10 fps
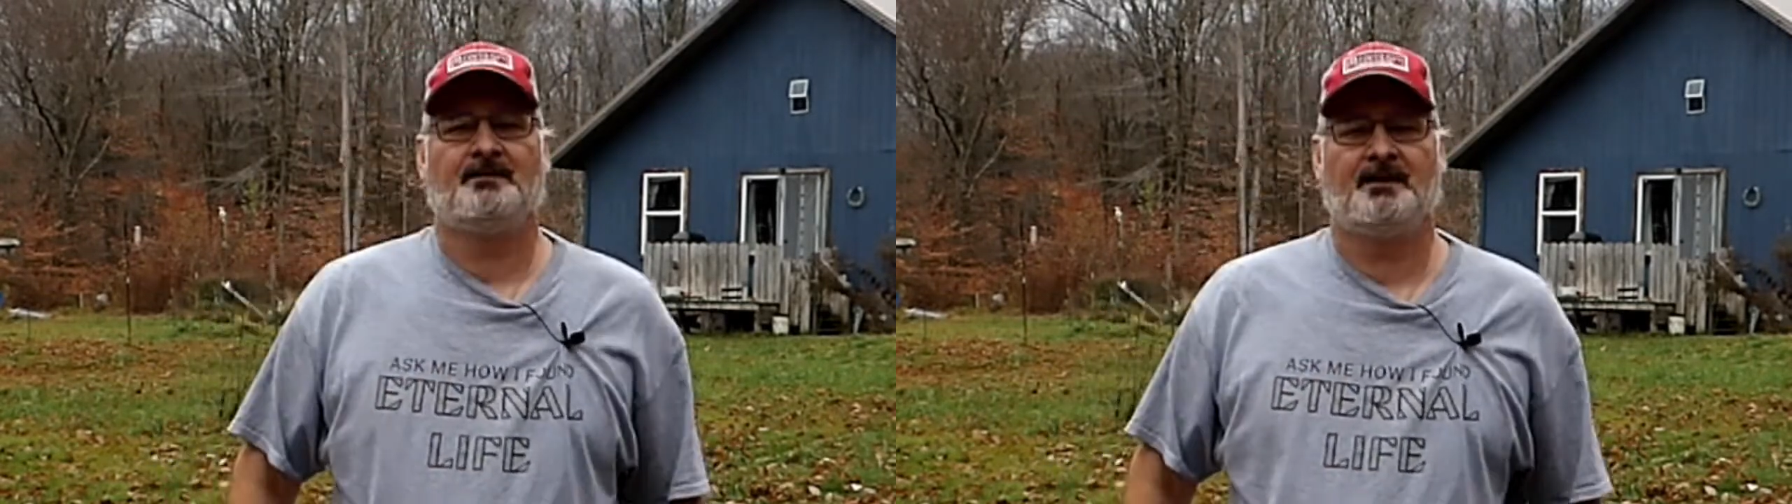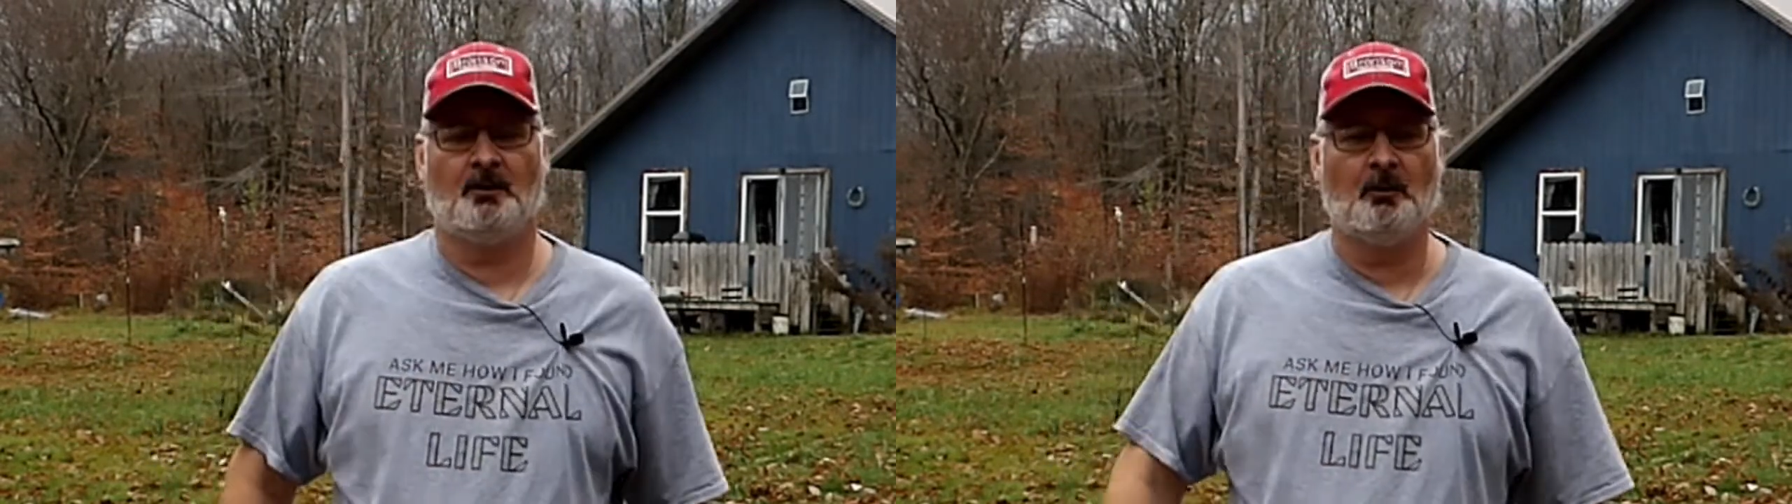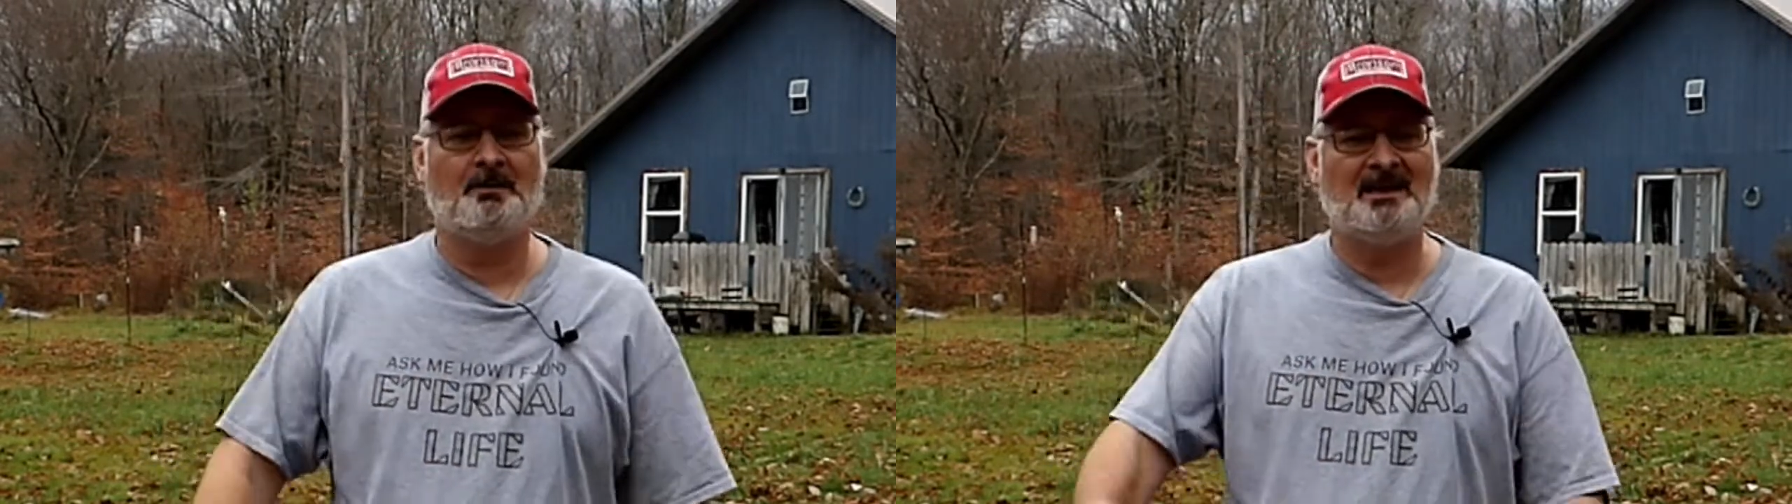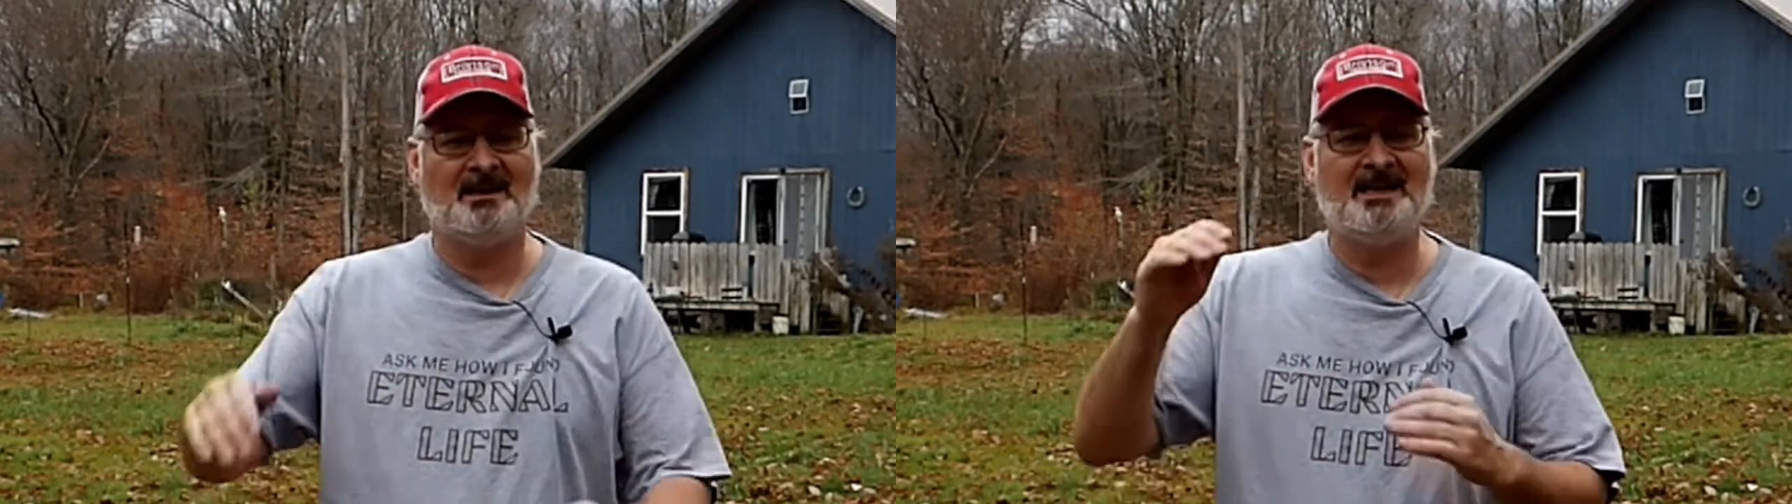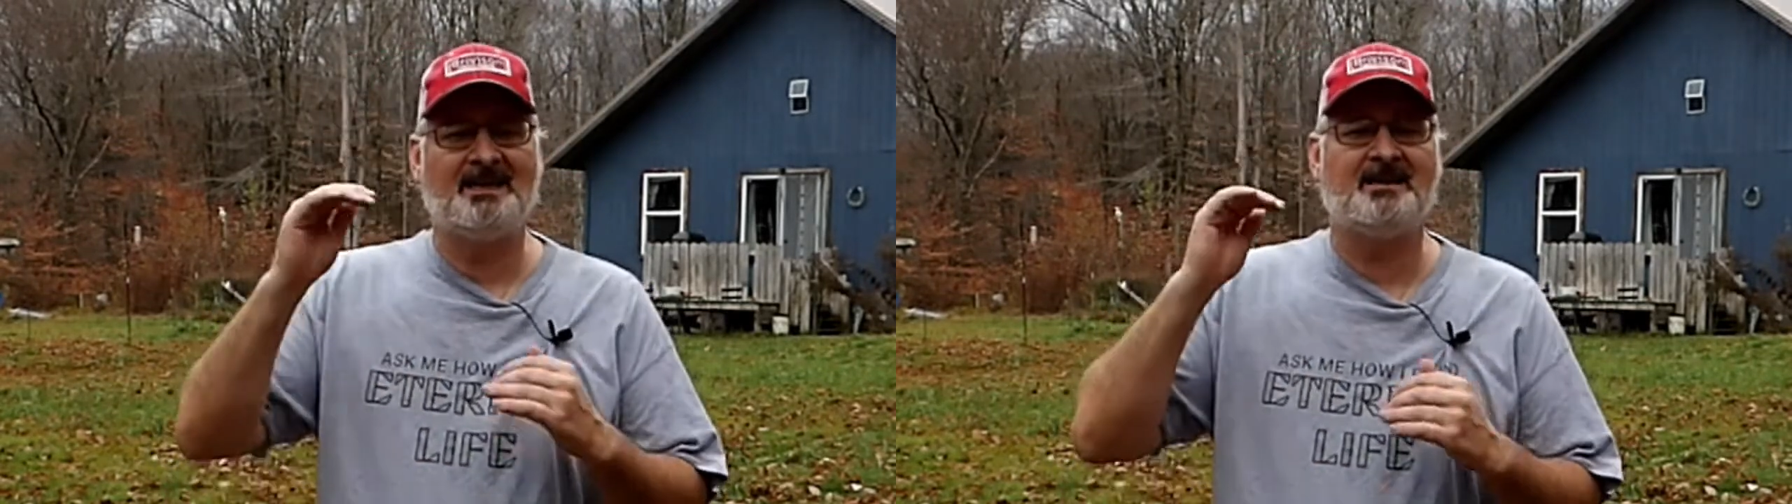There will be a
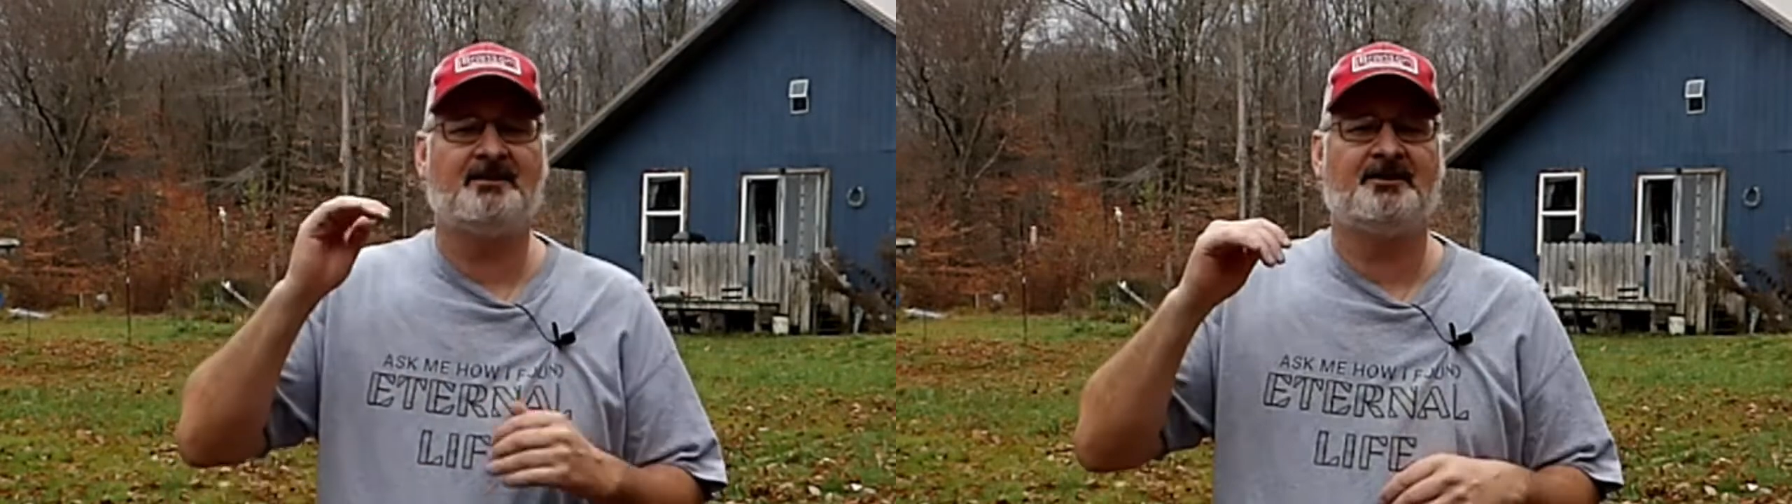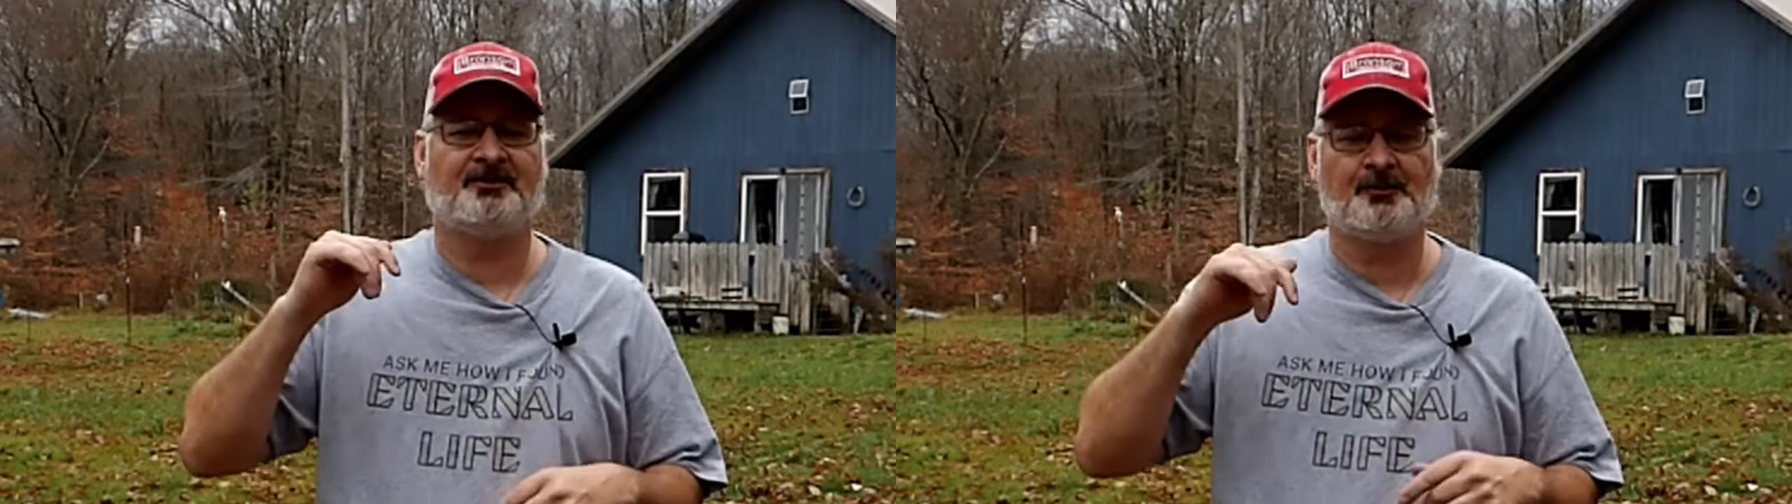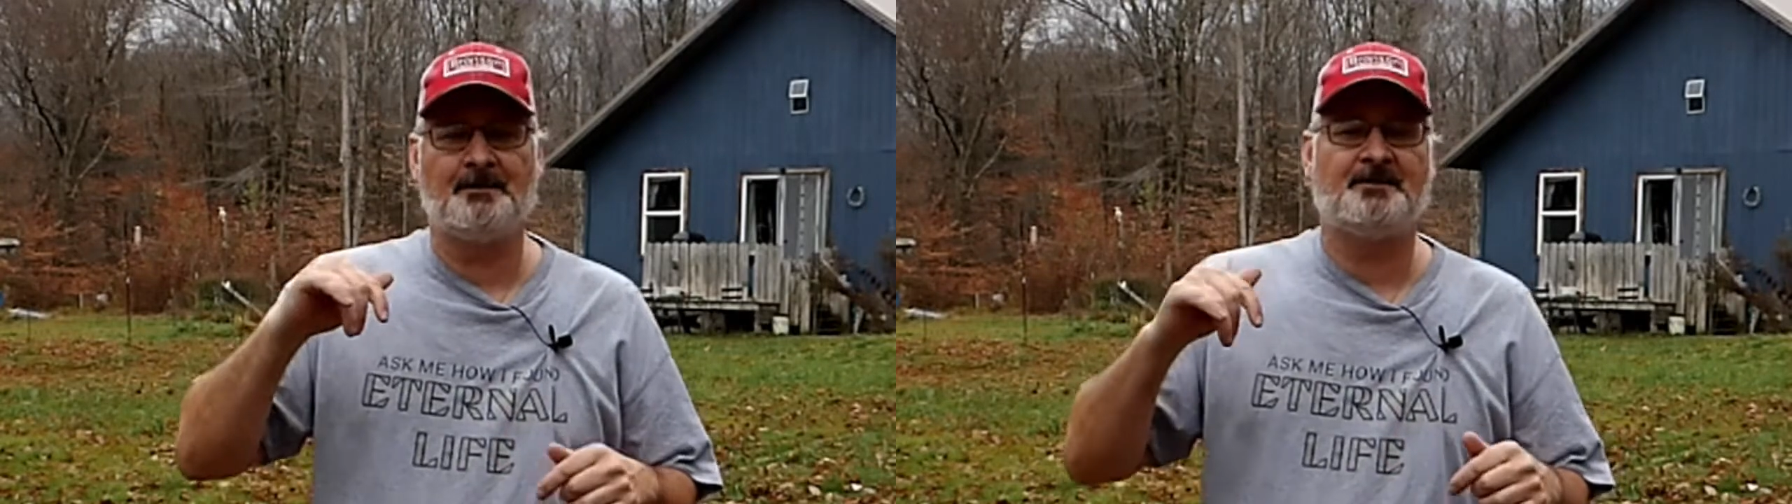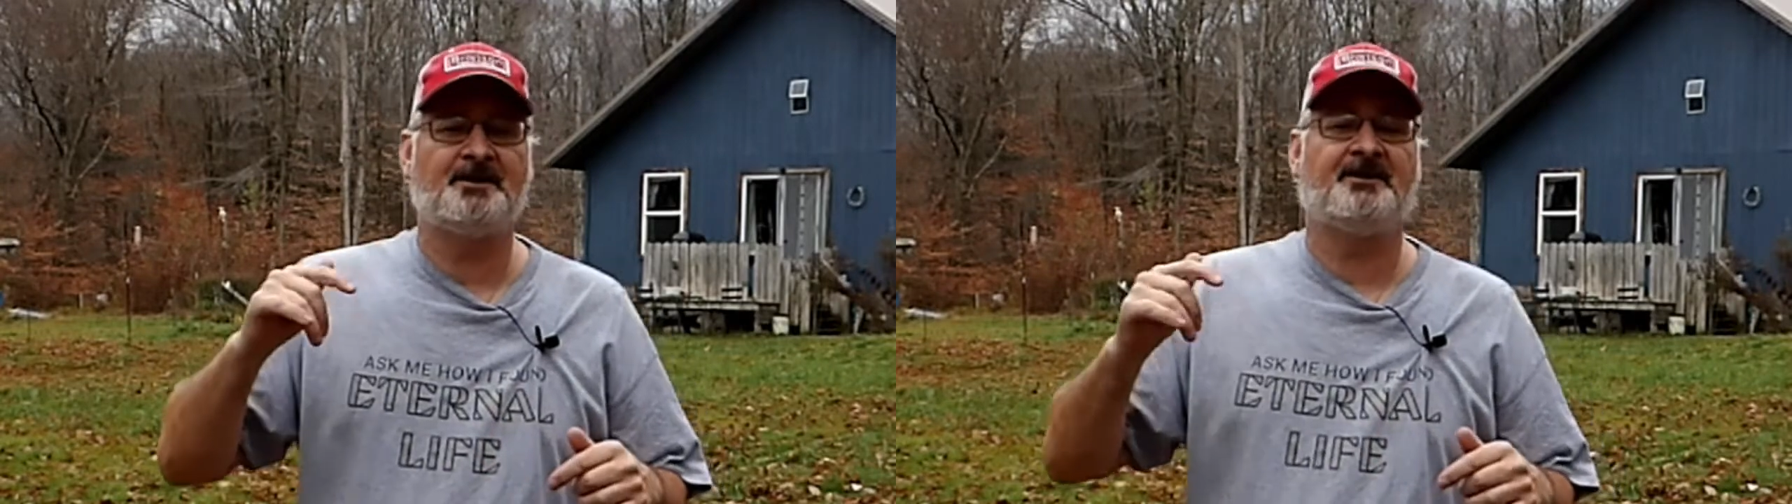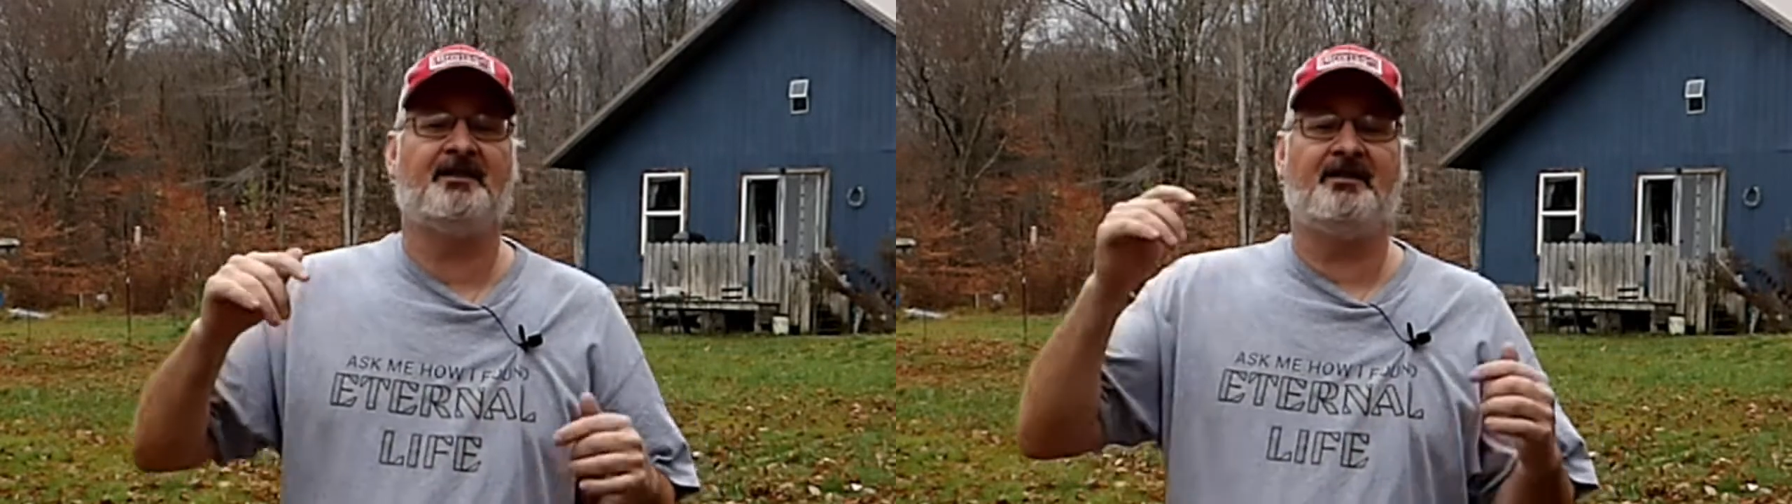link in the
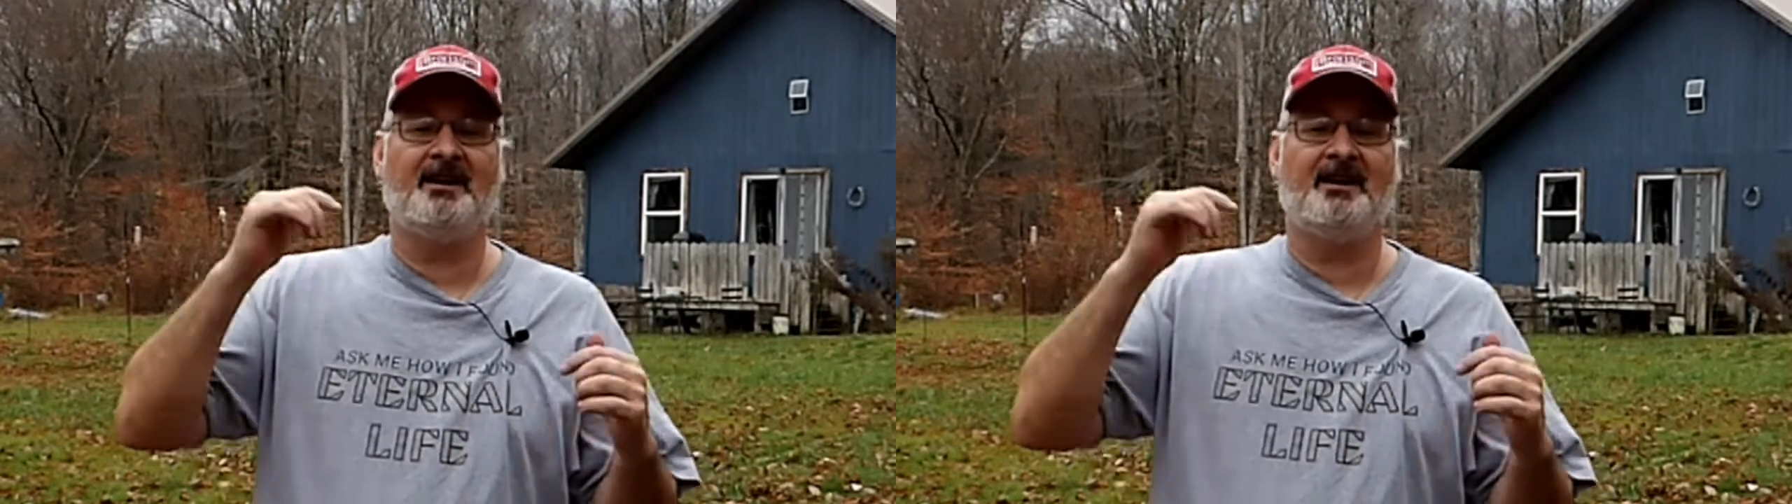description to